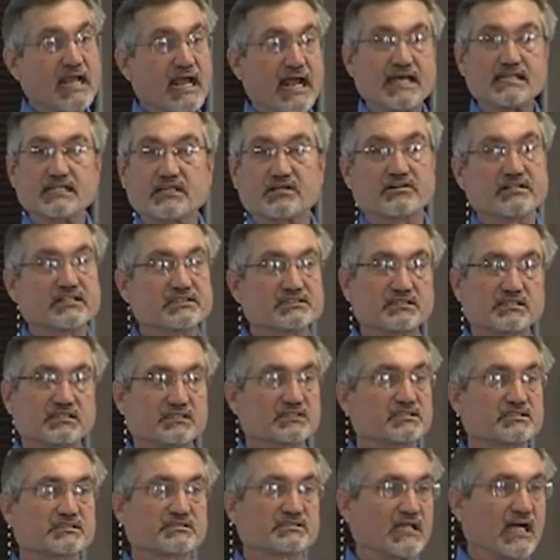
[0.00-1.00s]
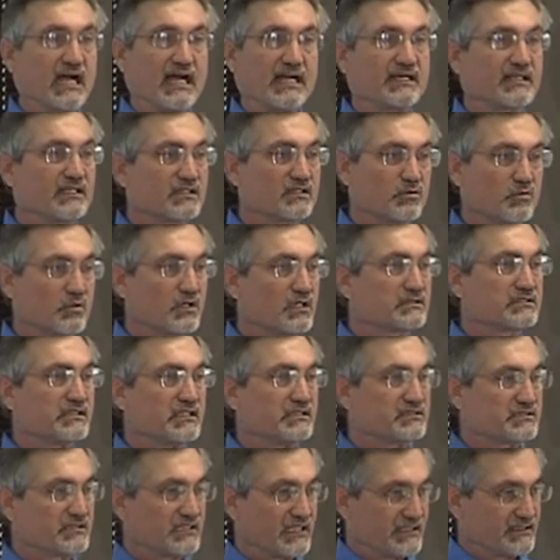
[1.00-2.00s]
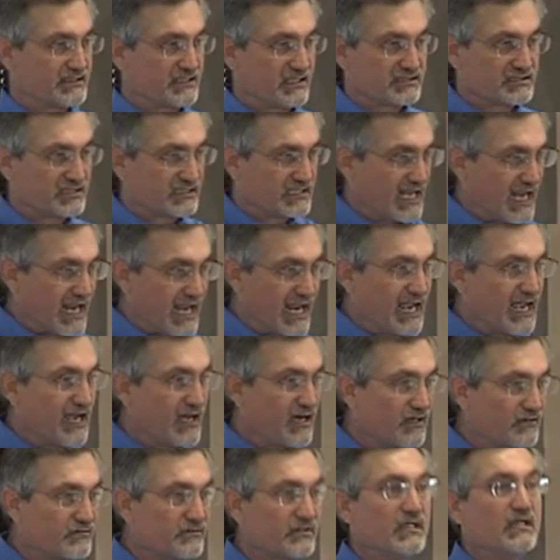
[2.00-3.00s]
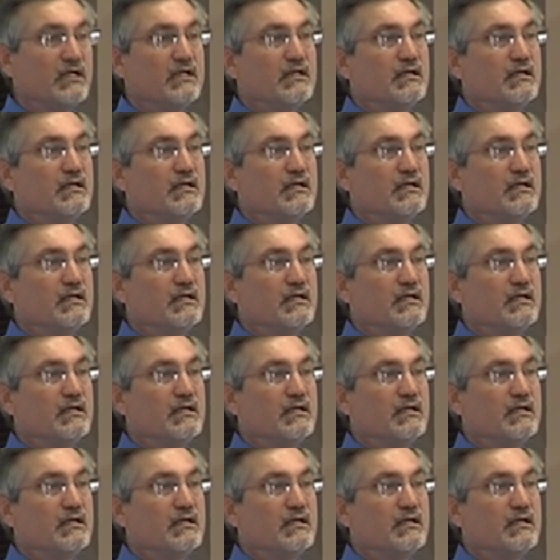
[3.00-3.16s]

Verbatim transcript: And there isn't a society in the world that, that doesn't have